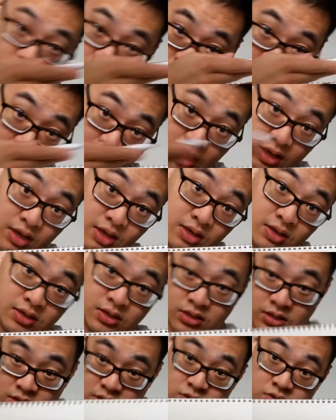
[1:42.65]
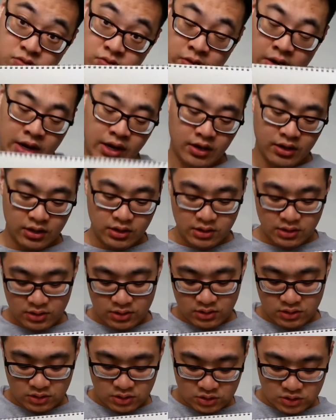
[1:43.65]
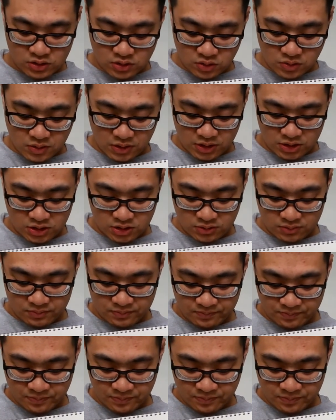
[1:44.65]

way. Right? There's no question.